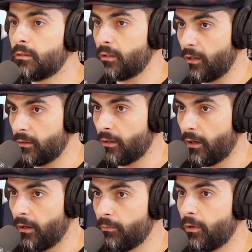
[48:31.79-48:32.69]
Take
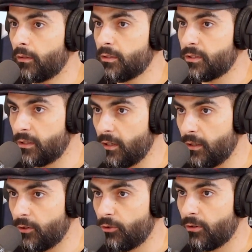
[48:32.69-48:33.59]
time on the
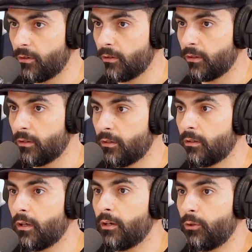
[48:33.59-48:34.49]
stage, and
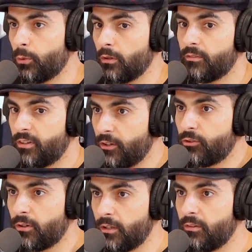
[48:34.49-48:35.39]
you will
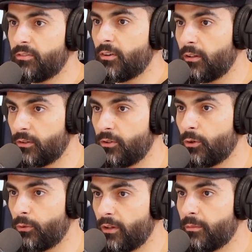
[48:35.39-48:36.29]
eventually fall into
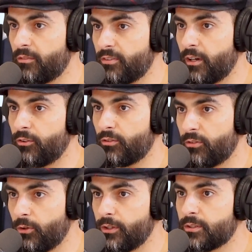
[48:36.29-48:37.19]
your rhythm and find your
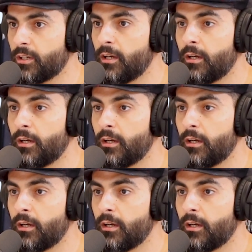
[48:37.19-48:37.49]
voice.